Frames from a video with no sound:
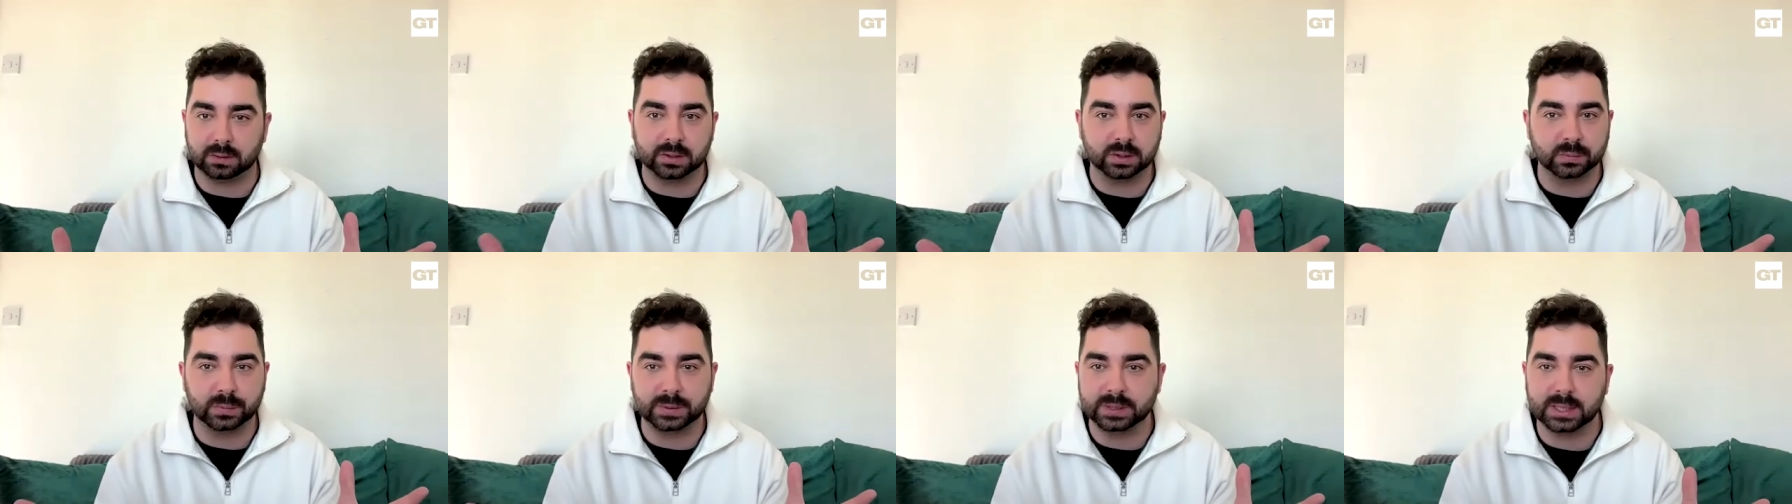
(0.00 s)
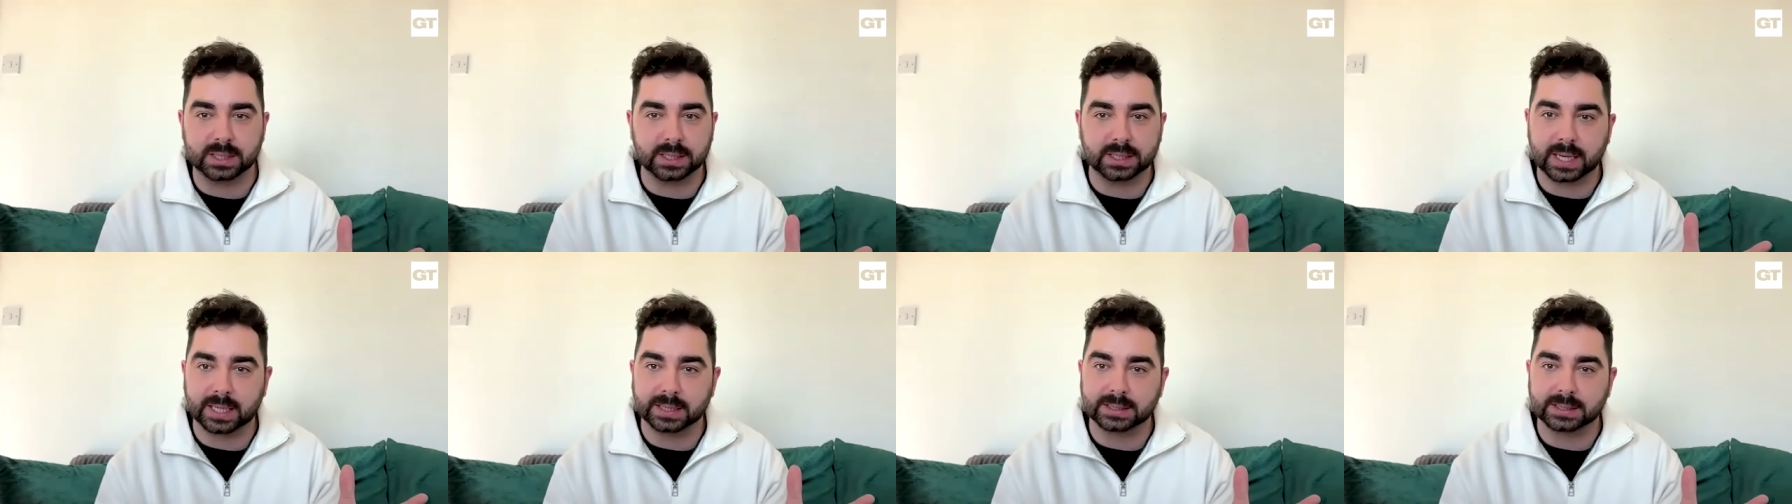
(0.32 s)
because we
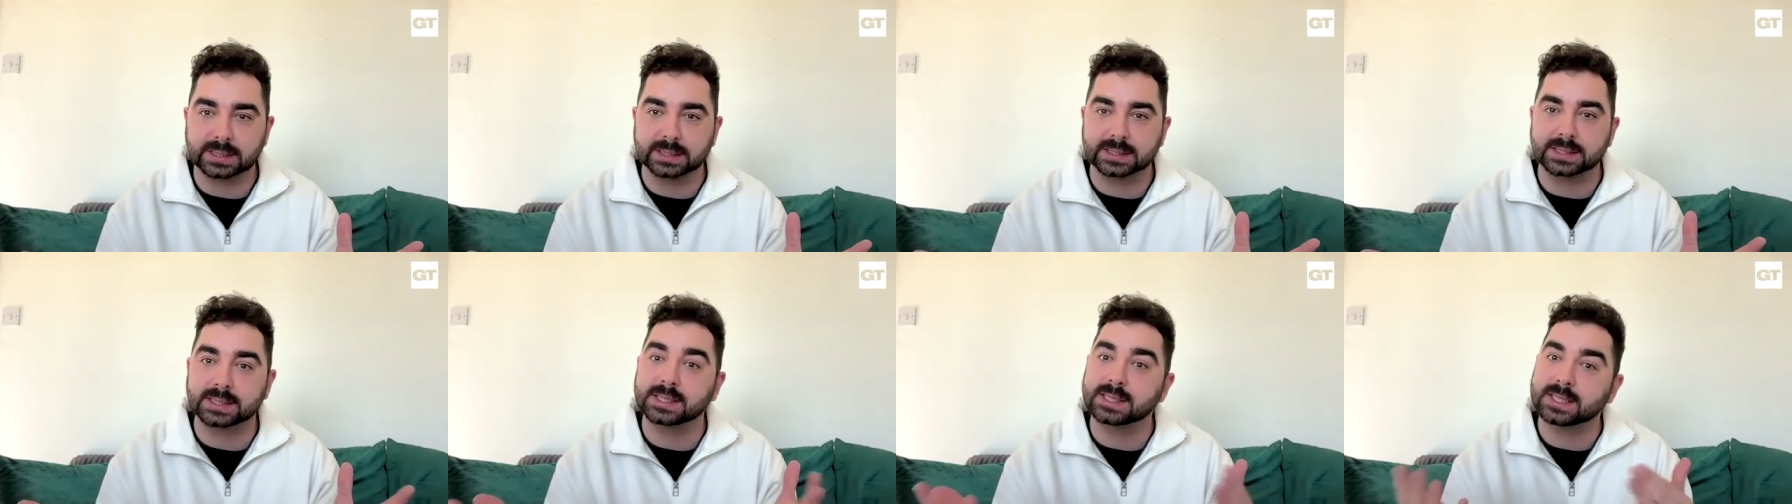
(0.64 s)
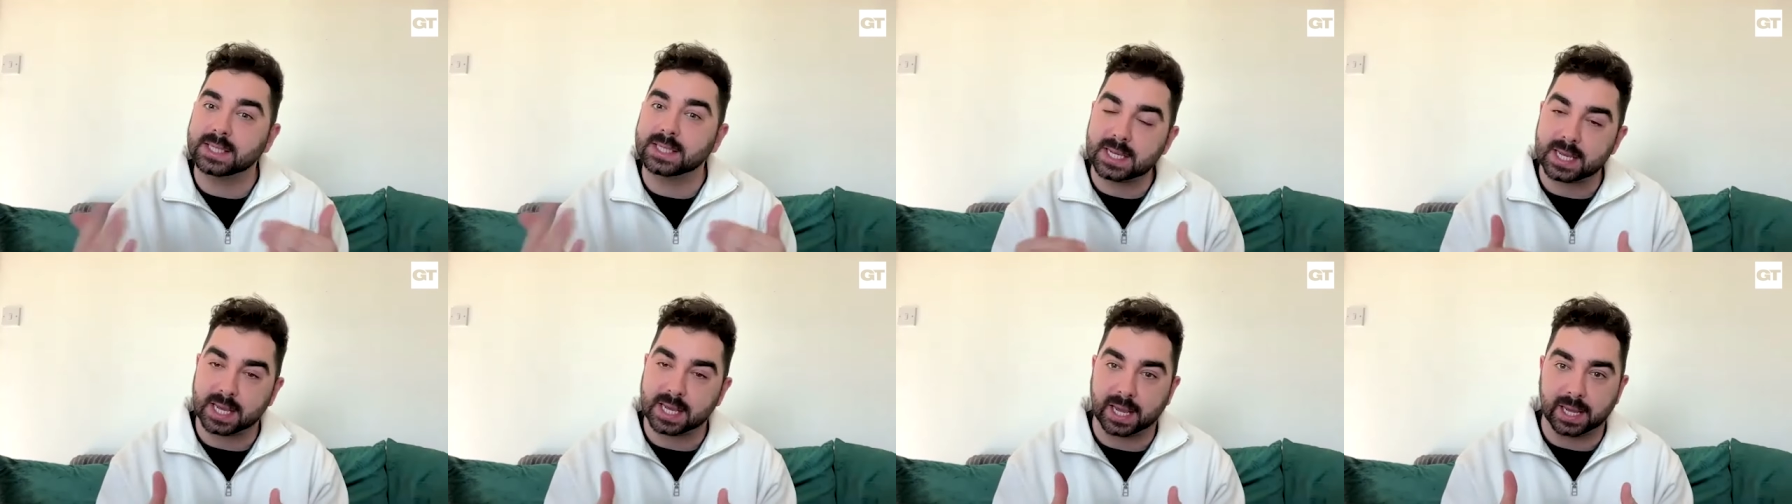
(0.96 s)
didn't get to
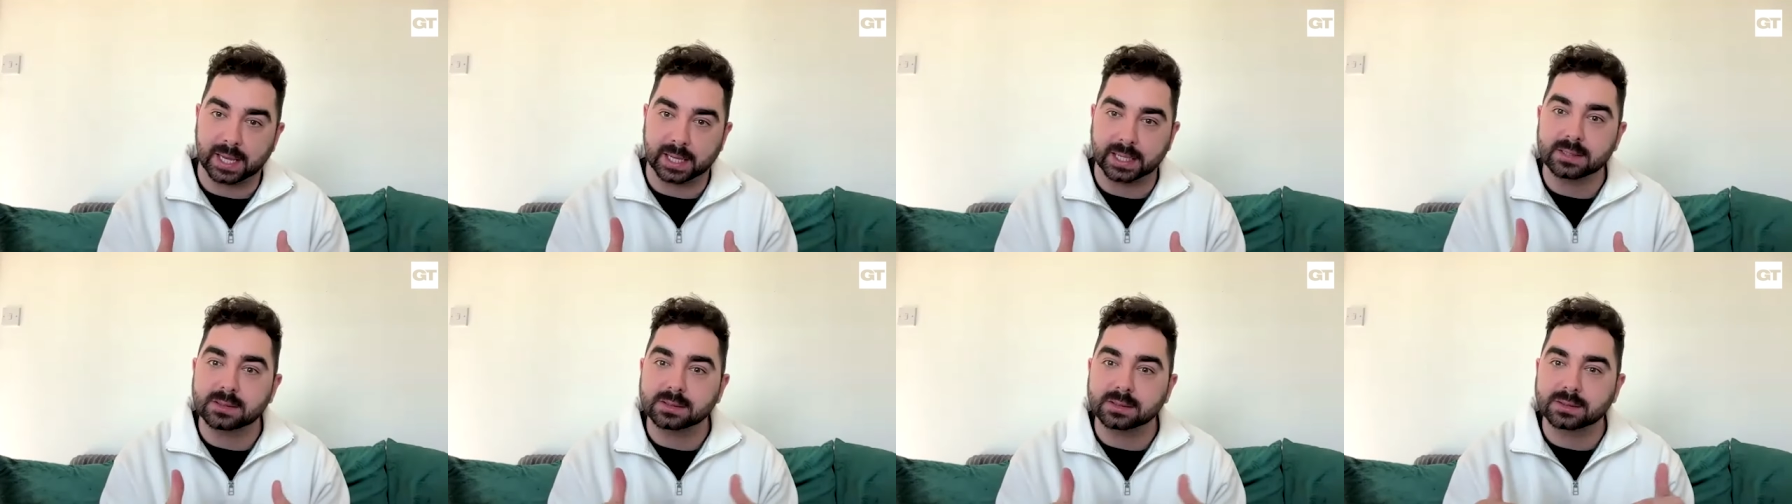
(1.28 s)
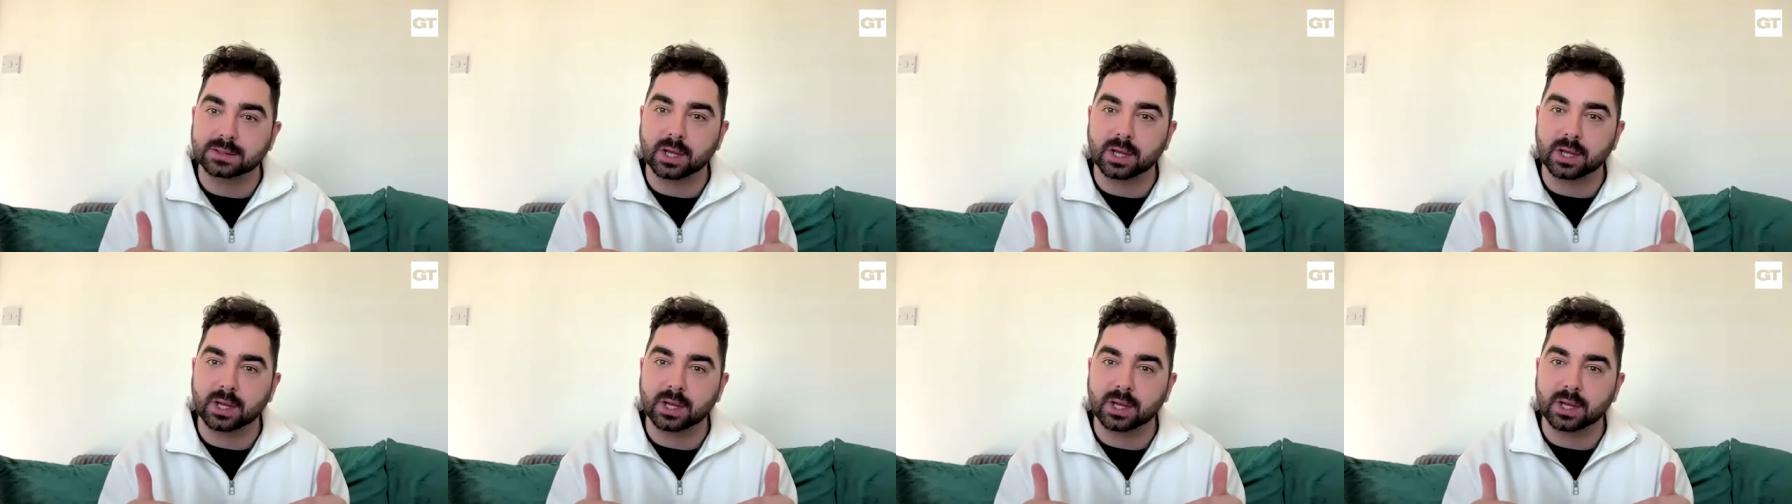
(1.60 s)
see it.